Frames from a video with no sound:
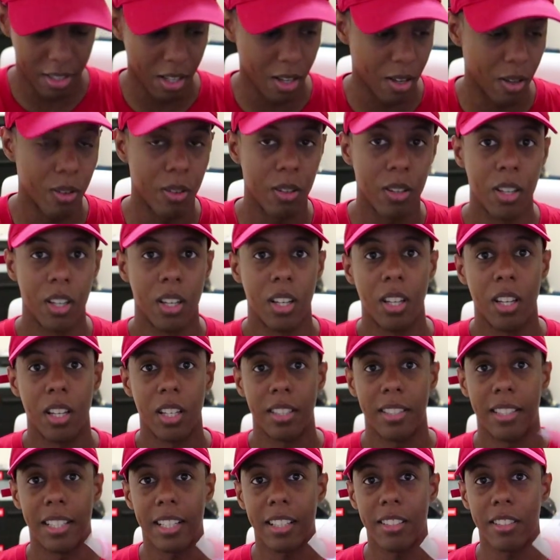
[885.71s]
So
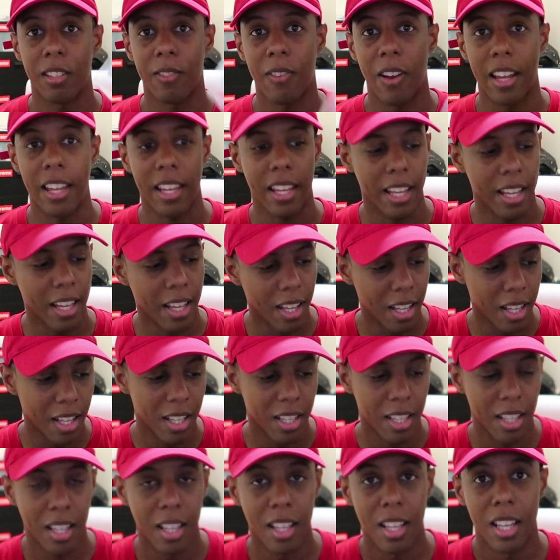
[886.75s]
stickers are right here.
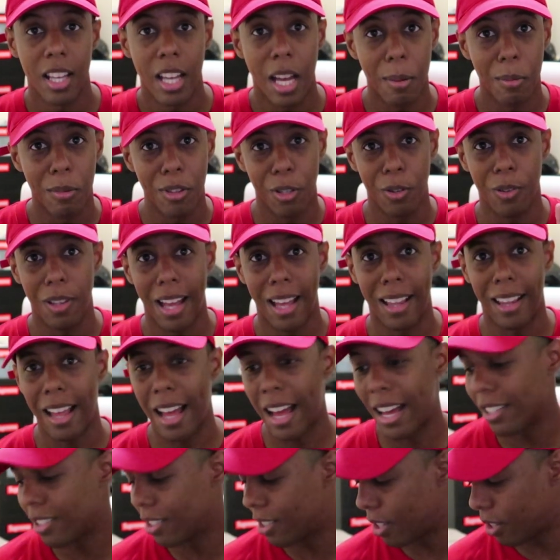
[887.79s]
I'm gonna do that
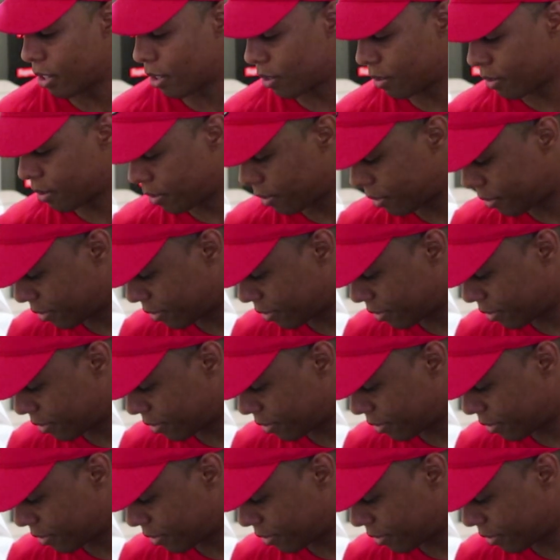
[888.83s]
last though.